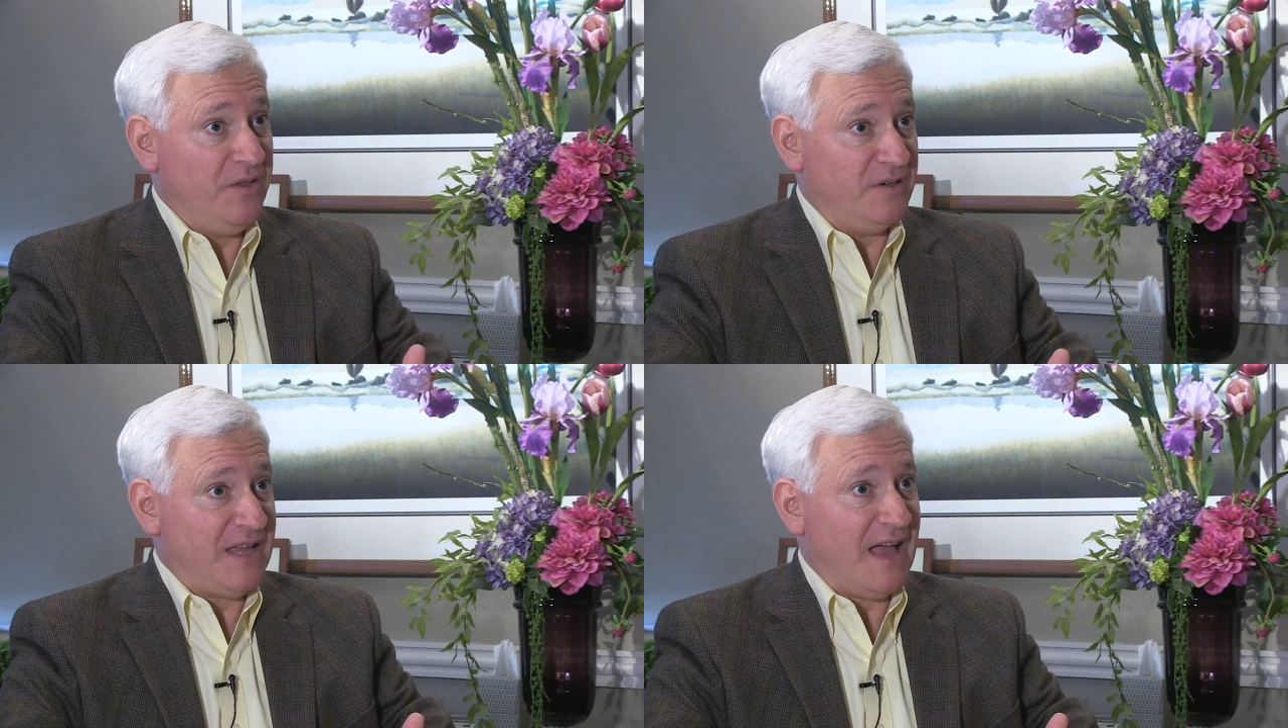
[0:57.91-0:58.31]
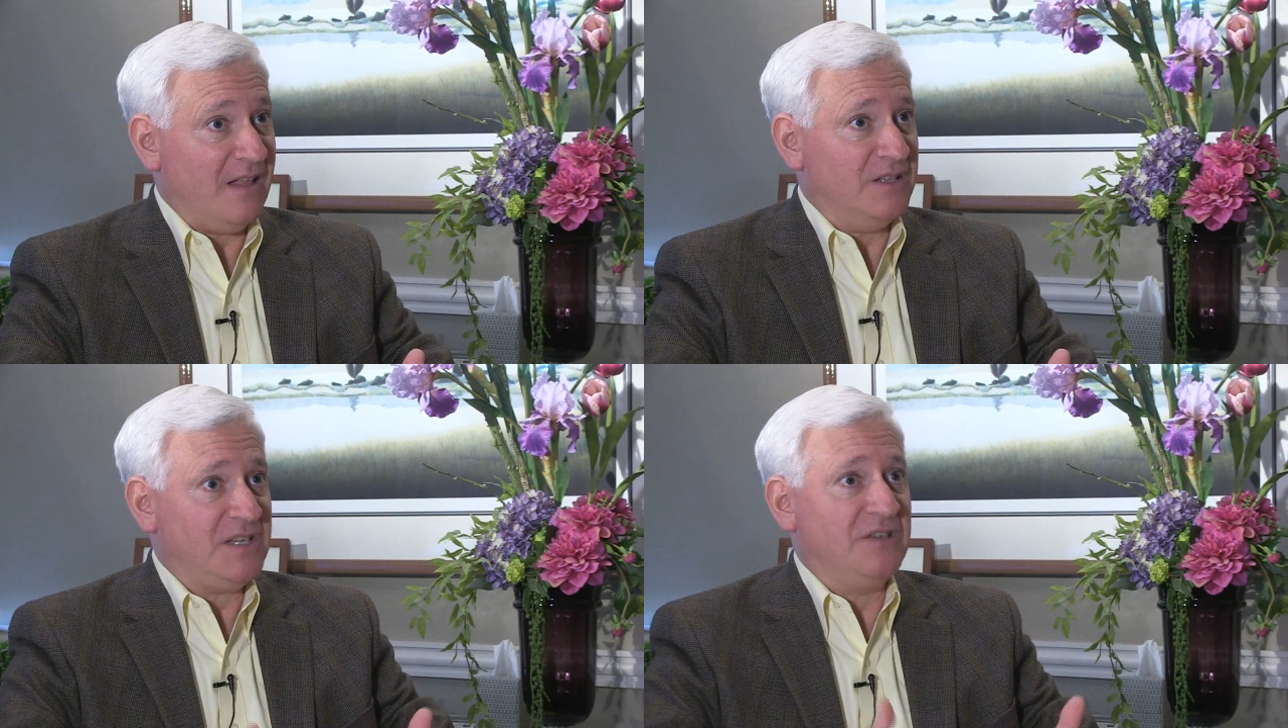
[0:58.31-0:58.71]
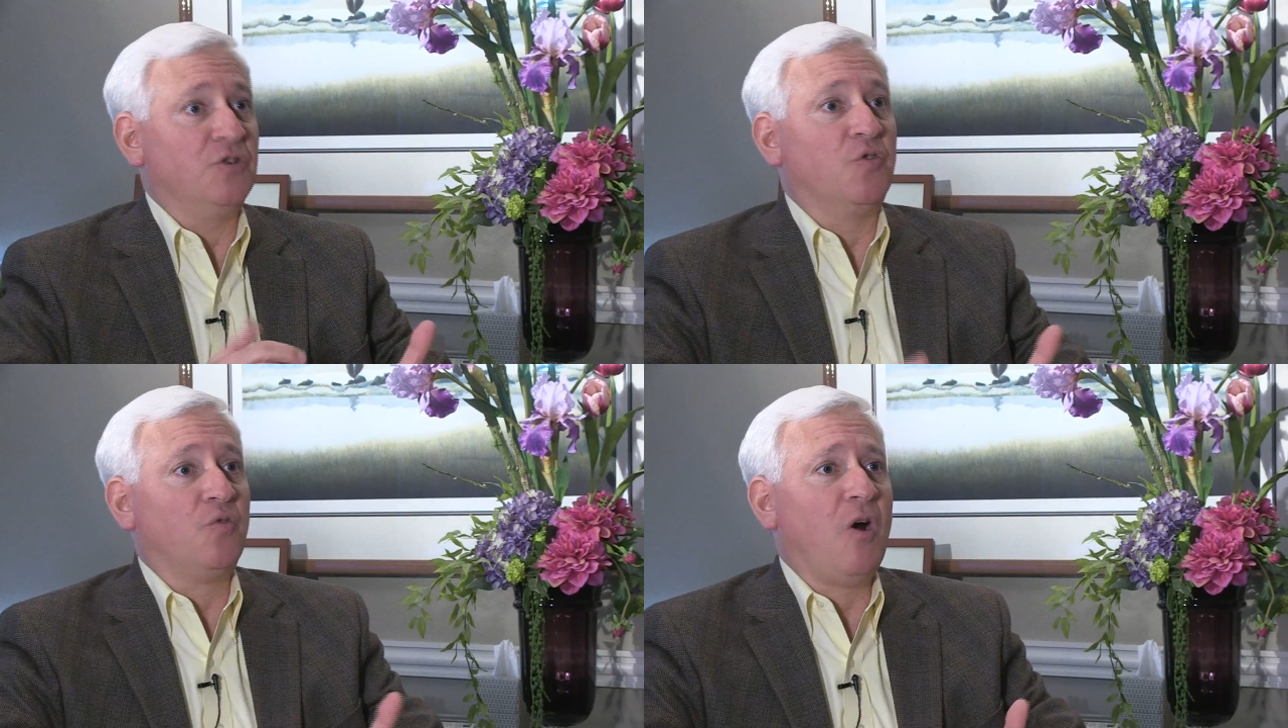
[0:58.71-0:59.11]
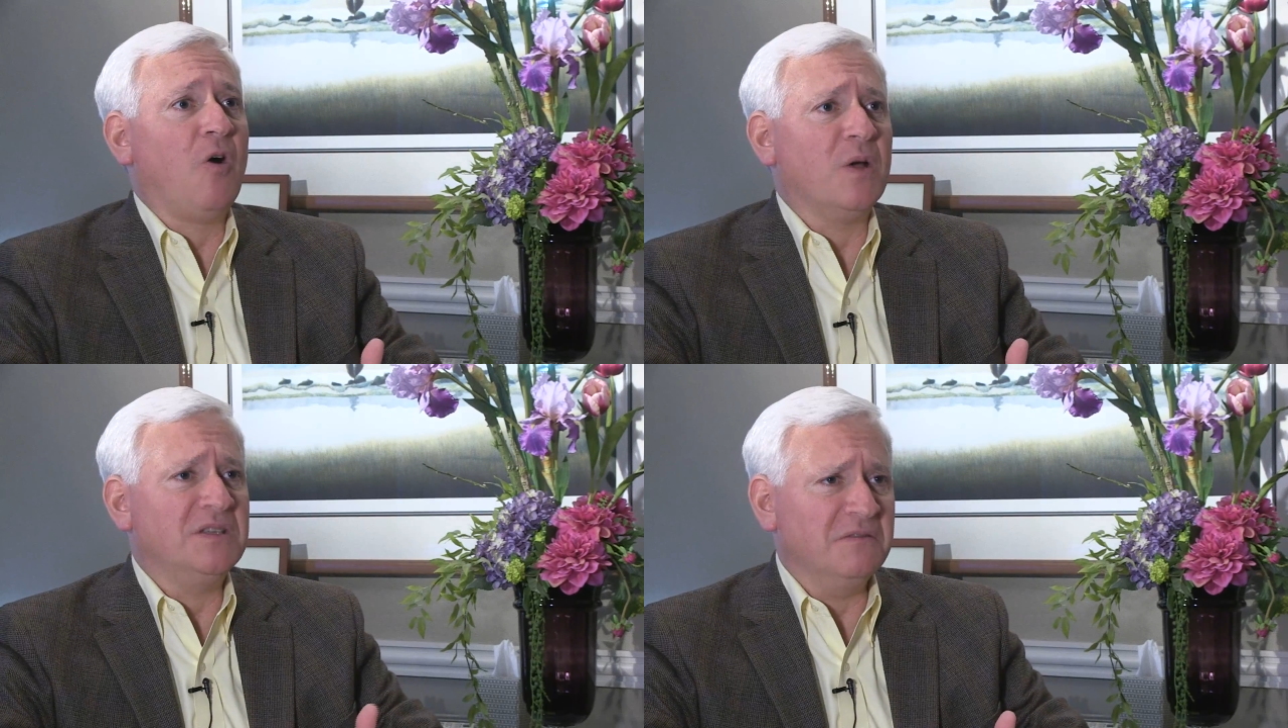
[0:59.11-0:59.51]
their talents and to
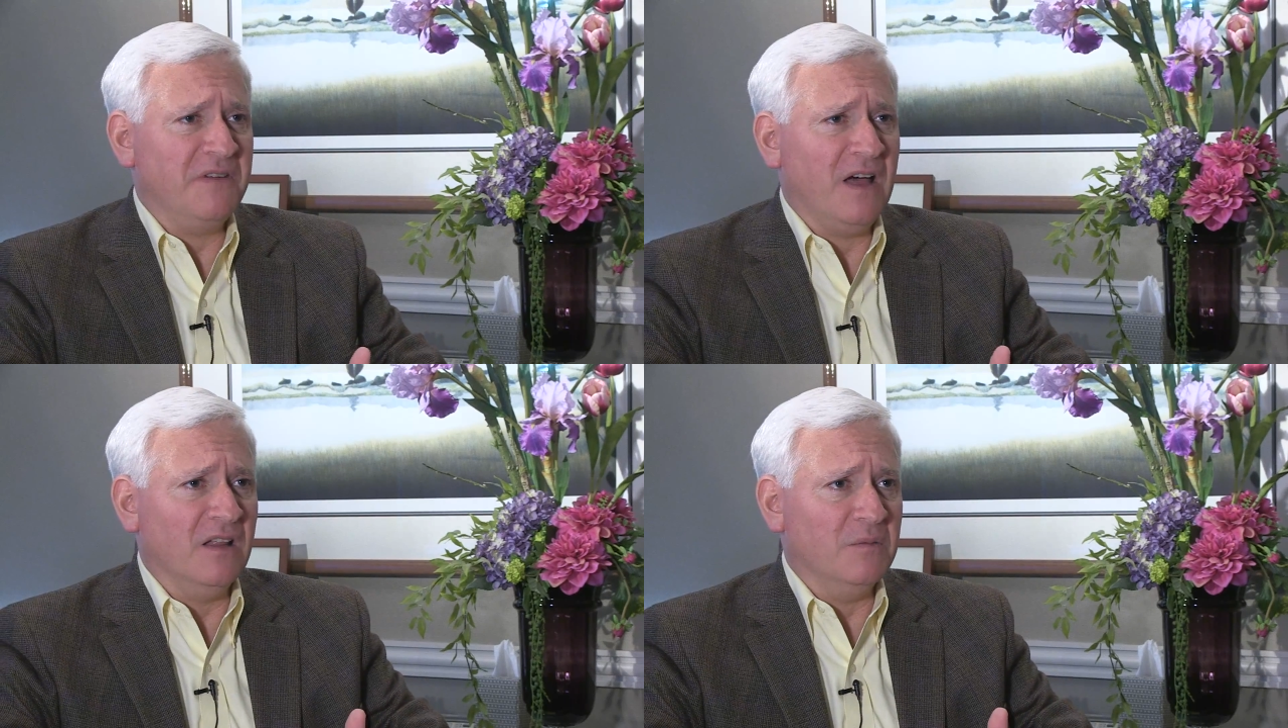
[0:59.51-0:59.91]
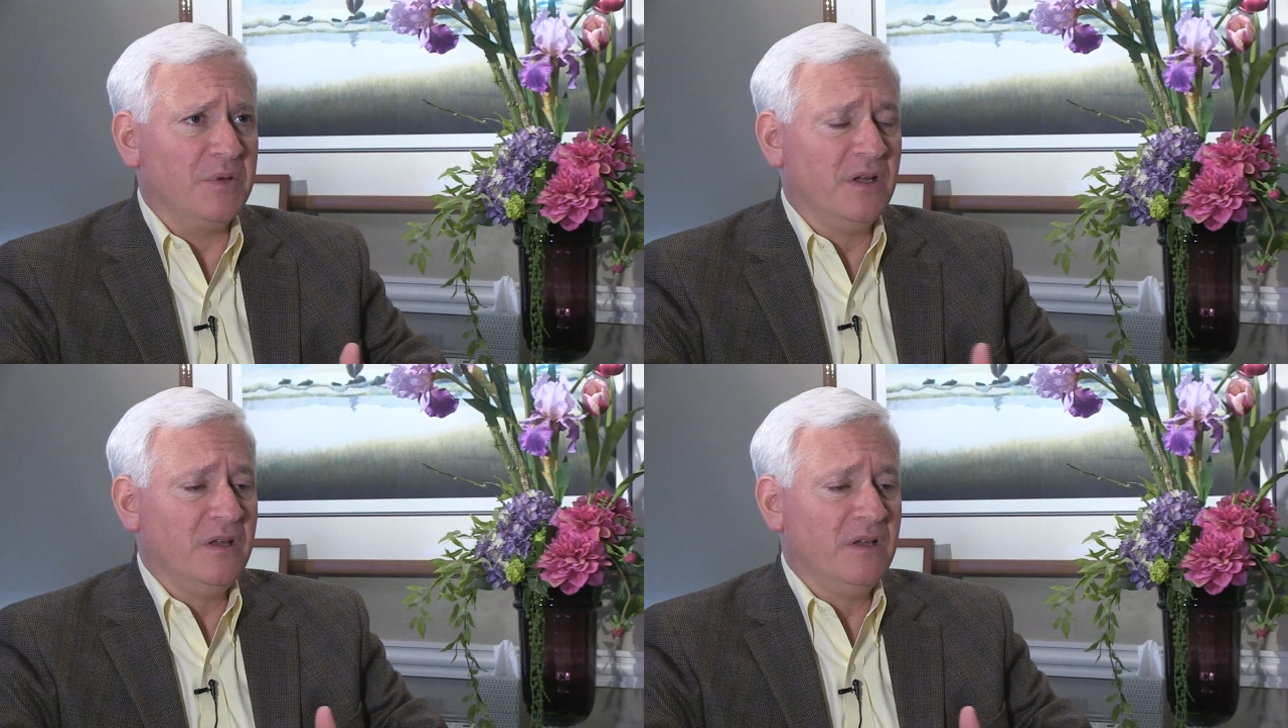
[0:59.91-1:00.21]
grow and develop,